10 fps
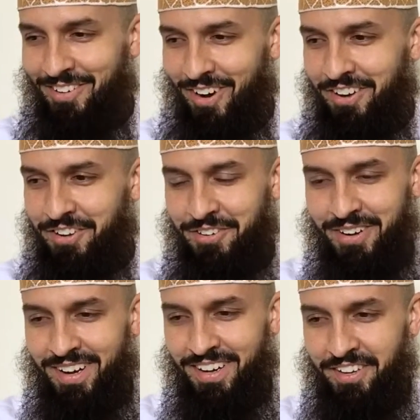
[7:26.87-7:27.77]
on
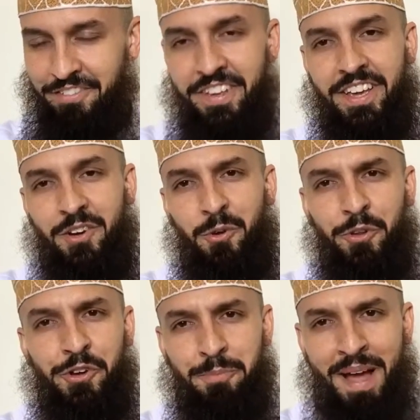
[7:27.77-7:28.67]
your
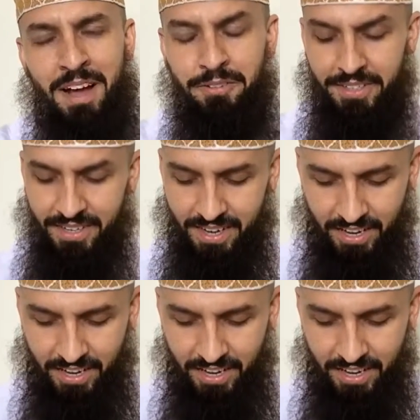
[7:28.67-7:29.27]
vehicle, your mount,